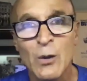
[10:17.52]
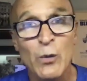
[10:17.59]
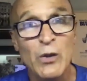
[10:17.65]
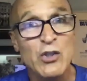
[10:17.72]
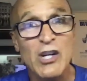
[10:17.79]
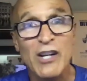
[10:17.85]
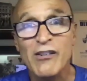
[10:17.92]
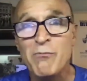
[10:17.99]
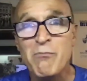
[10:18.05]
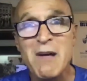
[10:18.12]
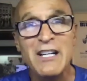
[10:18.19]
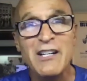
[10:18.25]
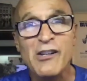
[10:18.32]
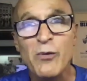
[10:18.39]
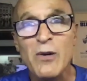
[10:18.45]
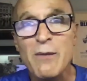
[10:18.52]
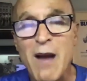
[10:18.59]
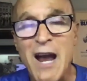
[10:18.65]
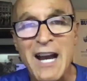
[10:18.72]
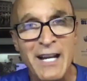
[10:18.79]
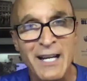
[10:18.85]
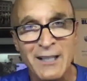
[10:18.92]
With just minutes
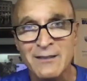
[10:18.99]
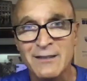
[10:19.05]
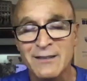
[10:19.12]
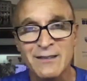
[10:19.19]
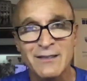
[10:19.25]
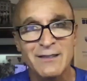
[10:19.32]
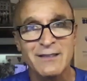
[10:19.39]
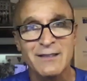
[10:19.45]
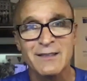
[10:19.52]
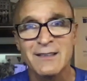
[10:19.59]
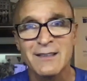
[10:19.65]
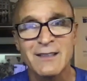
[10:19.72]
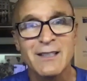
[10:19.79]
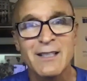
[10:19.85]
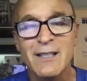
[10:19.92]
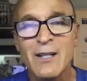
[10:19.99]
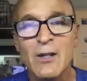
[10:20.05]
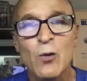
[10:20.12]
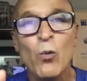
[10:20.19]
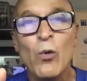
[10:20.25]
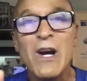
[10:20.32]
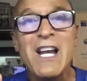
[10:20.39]
remaining,
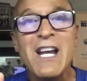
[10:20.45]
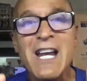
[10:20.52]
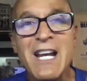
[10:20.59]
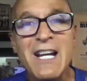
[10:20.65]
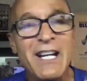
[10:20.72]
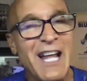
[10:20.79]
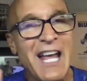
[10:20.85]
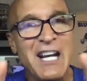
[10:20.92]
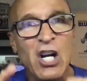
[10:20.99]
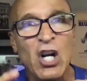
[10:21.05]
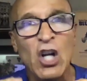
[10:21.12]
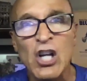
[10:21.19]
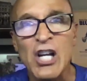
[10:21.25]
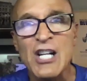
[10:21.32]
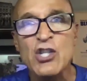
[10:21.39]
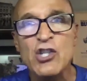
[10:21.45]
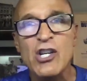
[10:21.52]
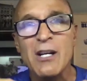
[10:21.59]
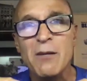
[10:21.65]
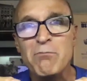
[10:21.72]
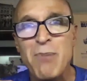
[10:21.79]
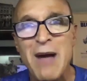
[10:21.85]
we needed a
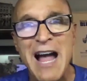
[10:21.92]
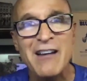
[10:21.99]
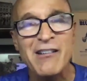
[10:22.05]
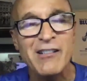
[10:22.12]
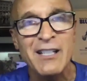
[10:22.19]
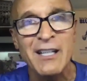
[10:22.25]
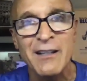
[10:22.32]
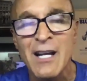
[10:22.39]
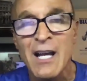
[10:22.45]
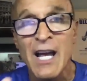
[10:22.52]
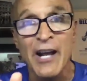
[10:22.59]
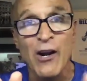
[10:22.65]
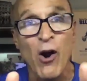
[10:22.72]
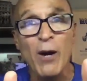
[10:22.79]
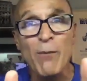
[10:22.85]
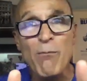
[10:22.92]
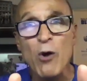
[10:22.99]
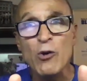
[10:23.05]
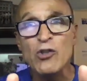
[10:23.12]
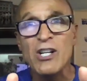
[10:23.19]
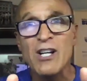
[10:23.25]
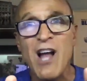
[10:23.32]
clinching basket, and our
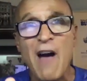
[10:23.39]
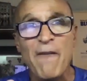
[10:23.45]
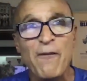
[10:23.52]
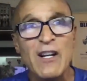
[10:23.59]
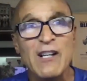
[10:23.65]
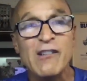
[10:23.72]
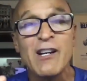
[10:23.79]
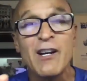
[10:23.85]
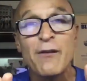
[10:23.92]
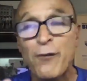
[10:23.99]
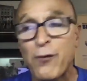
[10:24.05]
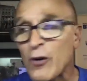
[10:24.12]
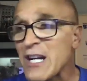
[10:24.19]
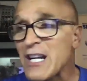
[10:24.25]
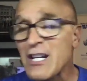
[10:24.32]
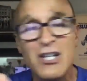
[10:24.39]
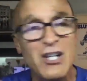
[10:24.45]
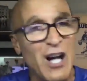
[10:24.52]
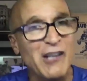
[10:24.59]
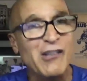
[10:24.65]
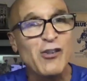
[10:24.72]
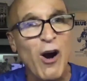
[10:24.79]
motion offense freed
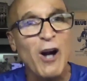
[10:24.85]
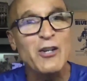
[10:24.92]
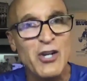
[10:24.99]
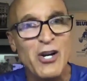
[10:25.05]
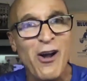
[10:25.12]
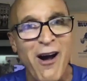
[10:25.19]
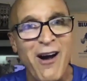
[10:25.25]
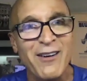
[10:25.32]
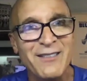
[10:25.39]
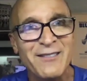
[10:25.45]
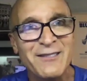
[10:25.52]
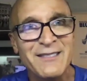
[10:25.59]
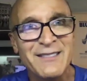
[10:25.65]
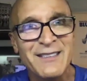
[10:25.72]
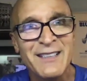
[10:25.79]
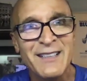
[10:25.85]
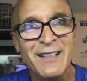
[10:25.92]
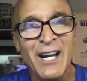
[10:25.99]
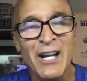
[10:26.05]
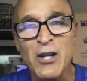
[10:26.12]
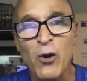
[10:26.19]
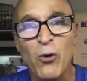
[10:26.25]
Gus Argenaugh
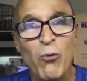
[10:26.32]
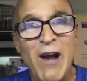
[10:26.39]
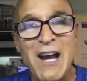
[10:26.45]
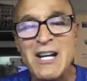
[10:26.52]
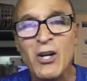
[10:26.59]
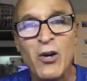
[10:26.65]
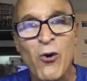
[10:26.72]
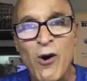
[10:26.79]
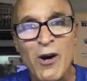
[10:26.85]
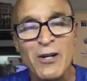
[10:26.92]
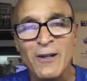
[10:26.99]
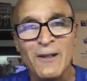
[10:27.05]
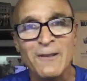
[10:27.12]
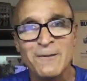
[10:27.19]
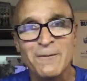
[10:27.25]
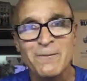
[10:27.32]
in the right corner.